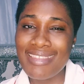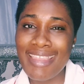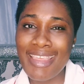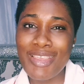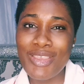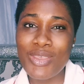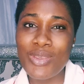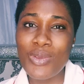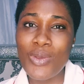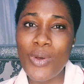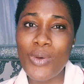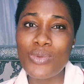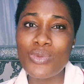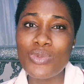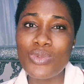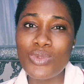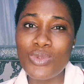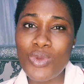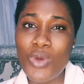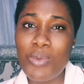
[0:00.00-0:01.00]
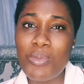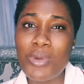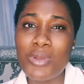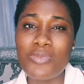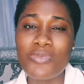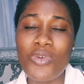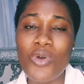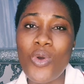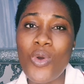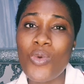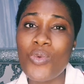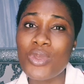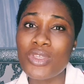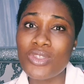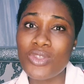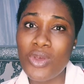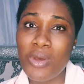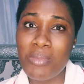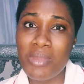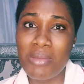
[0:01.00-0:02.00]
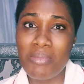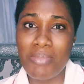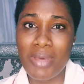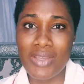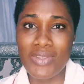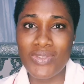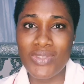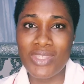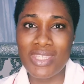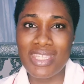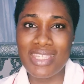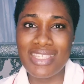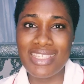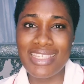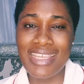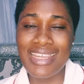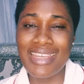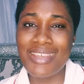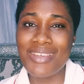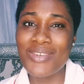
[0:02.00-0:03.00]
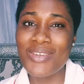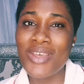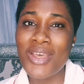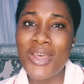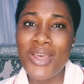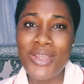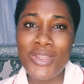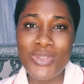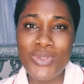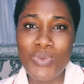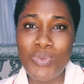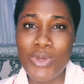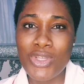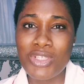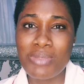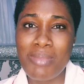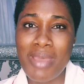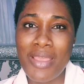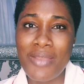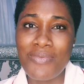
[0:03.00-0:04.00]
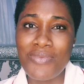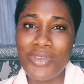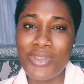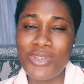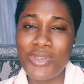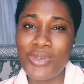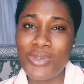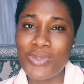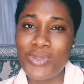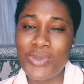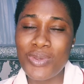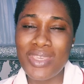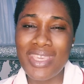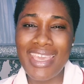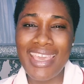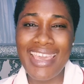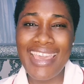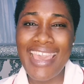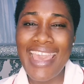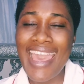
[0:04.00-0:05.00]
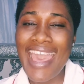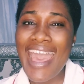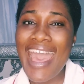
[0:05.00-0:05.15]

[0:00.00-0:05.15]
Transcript: Thank you all so much for always coming back to this channel to watch my videos, okay?